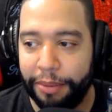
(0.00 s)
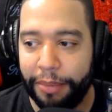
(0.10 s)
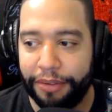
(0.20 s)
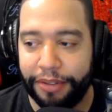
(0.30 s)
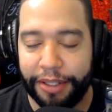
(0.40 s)

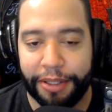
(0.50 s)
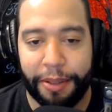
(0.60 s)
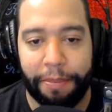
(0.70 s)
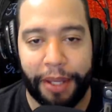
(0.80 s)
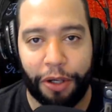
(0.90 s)
my friend?
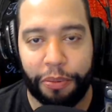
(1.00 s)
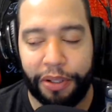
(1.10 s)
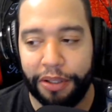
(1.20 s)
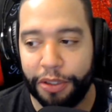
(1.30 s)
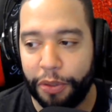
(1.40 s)
I hope
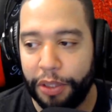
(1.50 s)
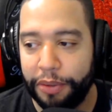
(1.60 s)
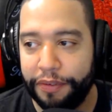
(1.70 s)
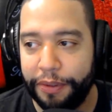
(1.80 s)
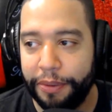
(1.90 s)
all is well
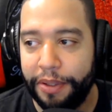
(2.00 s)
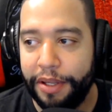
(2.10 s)
with you.